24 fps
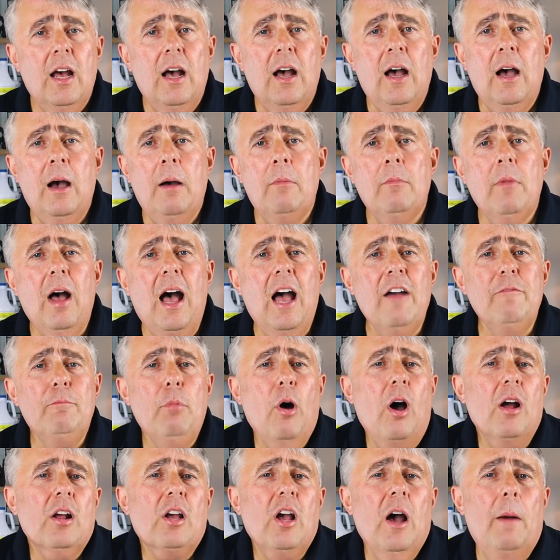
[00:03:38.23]
I've
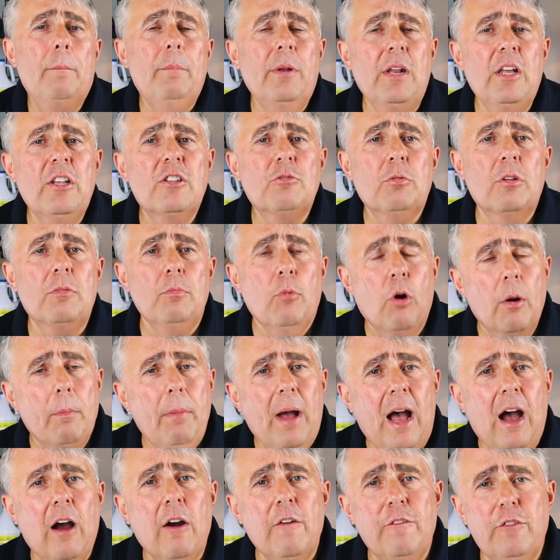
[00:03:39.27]
bought companies with more
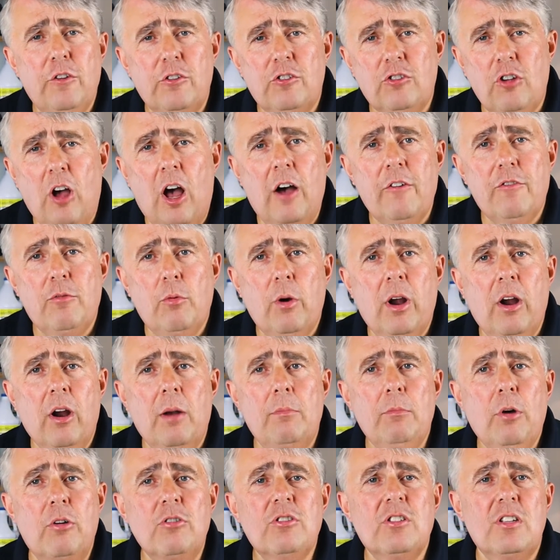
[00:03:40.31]
powerful software, and
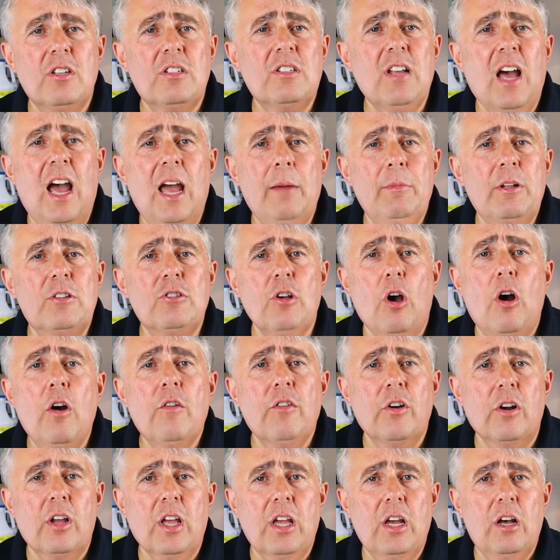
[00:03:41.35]
most of the time it's
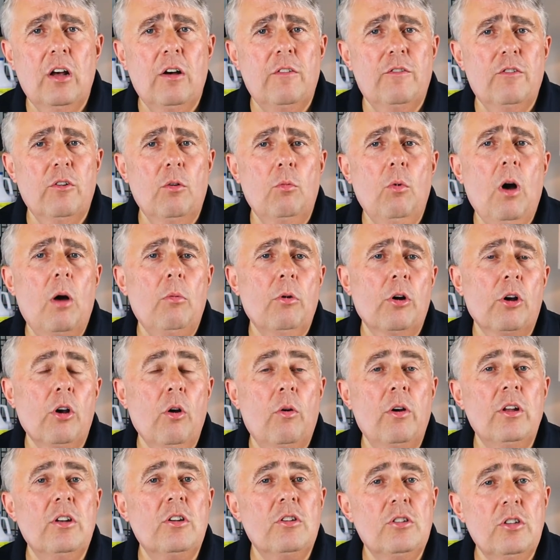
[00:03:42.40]
overkill for what we're
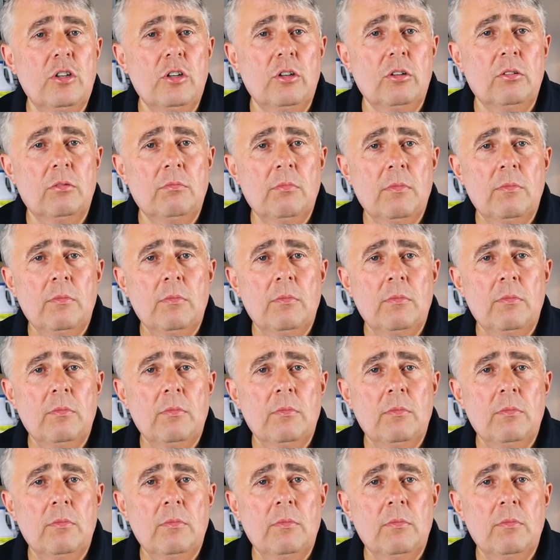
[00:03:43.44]
going to do.